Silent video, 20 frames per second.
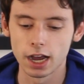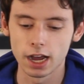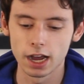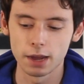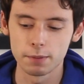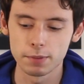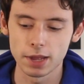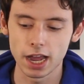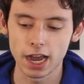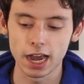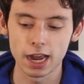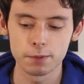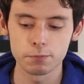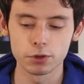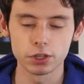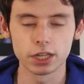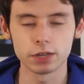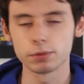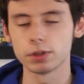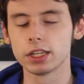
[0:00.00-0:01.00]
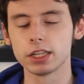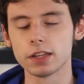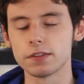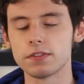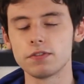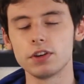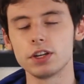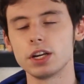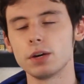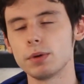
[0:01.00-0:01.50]
I
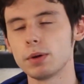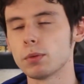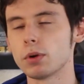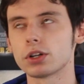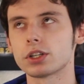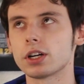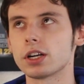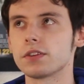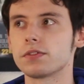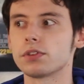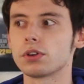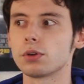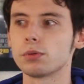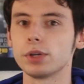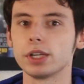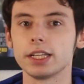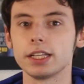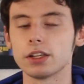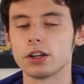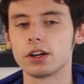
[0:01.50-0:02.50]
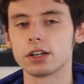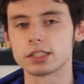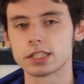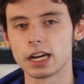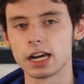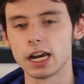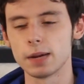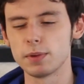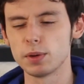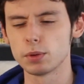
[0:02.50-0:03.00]
really love the video. We worked on it for a really
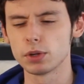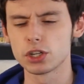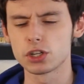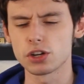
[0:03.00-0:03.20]
long time.